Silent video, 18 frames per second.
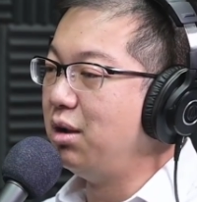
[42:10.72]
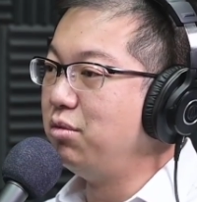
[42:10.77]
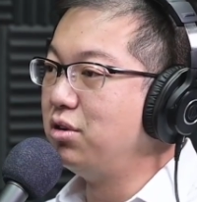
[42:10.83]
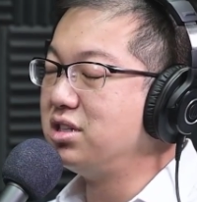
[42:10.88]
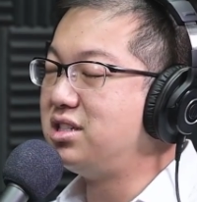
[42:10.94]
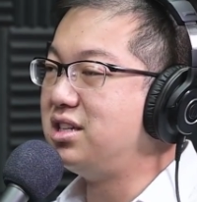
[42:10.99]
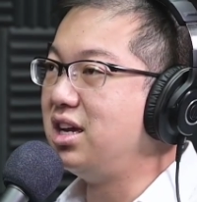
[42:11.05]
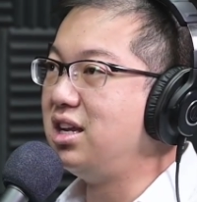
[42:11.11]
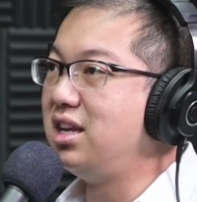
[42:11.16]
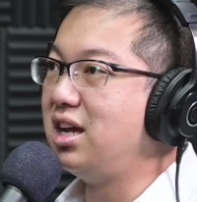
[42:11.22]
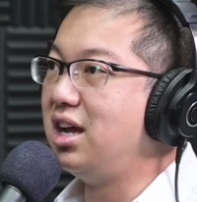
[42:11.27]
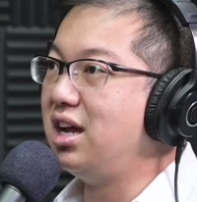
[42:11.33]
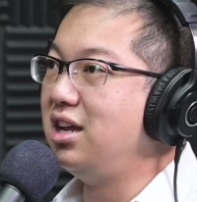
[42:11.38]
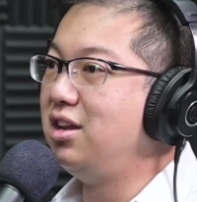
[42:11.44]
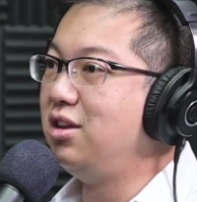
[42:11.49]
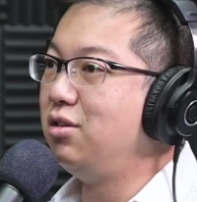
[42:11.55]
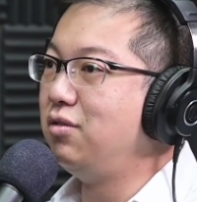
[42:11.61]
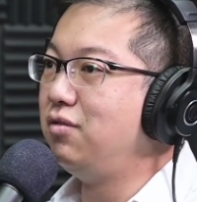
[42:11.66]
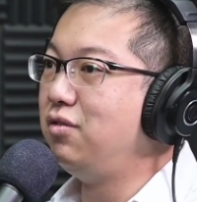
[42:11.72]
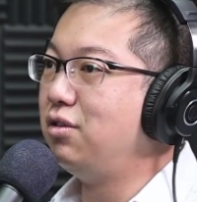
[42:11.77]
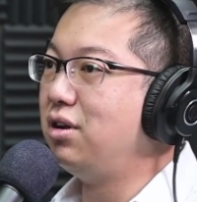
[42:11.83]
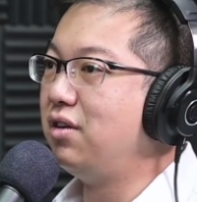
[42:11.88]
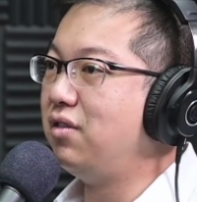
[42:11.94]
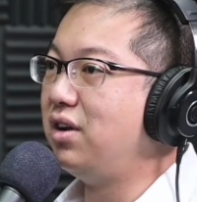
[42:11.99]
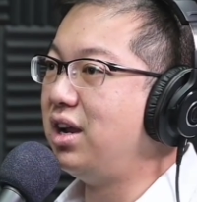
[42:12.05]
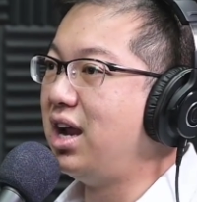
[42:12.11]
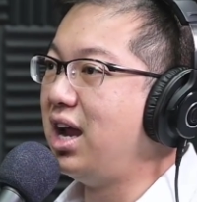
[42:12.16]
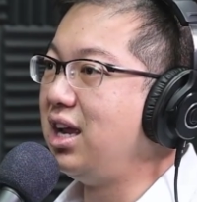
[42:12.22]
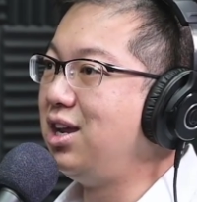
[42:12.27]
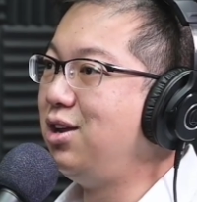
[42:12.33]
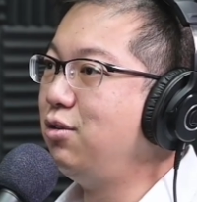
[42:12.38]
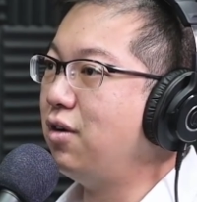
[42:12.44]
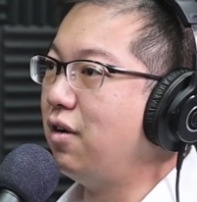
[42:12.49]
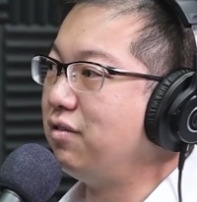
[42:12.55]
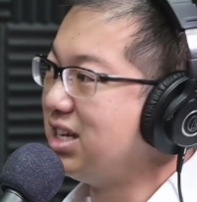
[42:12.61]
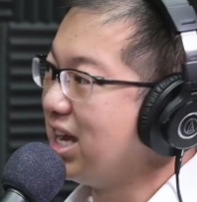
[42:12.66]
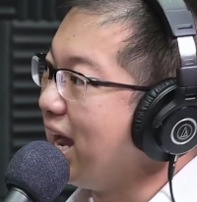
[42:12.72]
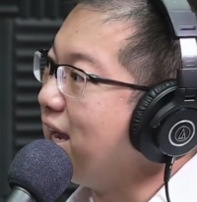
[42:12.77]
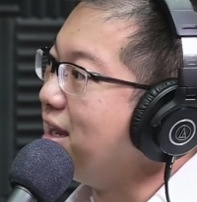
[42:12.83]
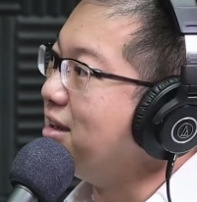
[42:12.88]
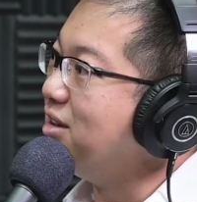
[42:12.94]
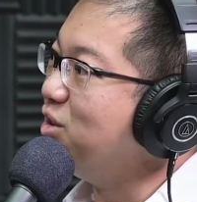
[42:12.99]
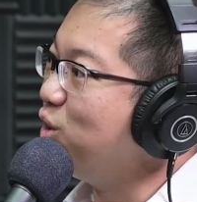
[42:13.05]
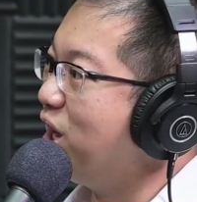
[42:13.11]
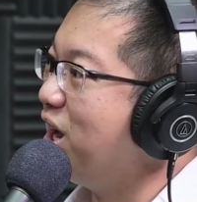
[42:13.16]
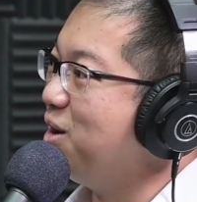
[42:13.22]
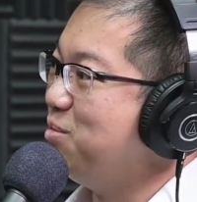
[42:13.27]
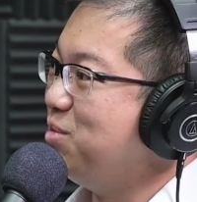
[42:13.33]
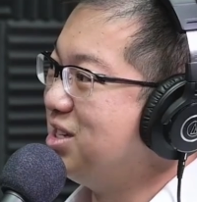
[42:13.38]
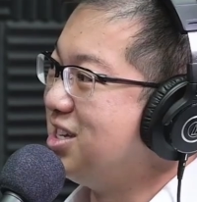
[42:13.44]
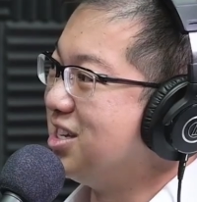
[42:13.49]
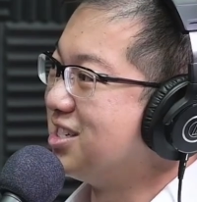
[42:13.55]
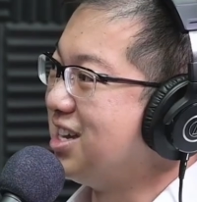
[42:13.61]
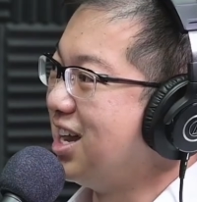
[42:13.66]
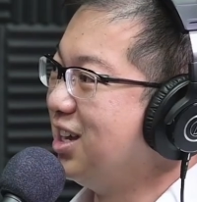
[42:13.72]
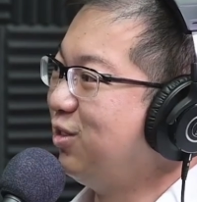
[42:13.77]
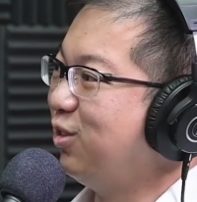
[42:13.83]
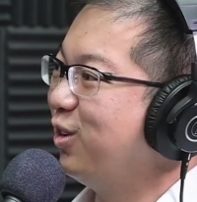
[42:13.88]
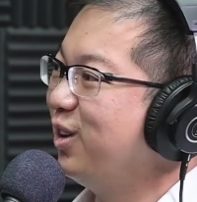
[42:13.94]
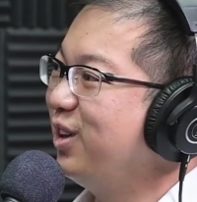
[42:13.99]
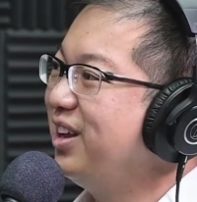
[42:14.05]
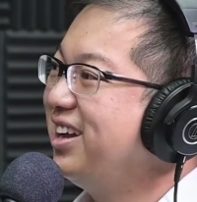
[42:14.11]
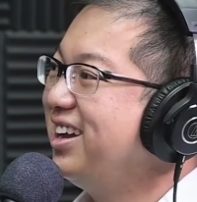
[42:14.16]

I'm not saying that if you have an IQ of 10, you can be successful.